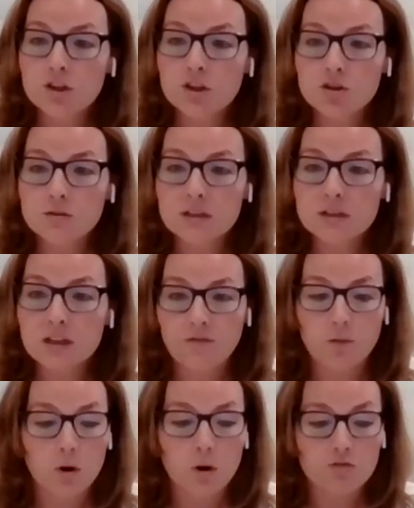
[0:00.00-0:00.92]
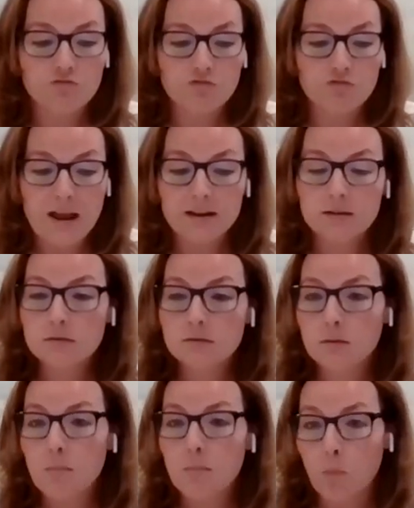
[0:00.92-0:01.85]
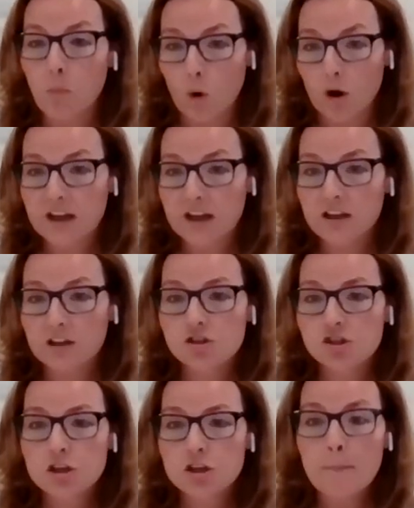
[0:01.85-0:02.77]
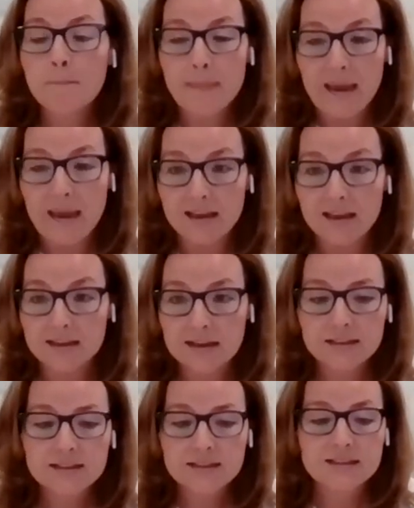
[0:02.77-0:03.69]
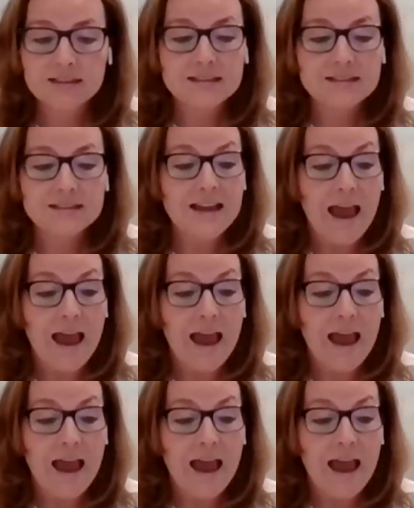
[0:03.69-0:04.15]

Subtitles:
You can use it for rent, mortgage, maintenance,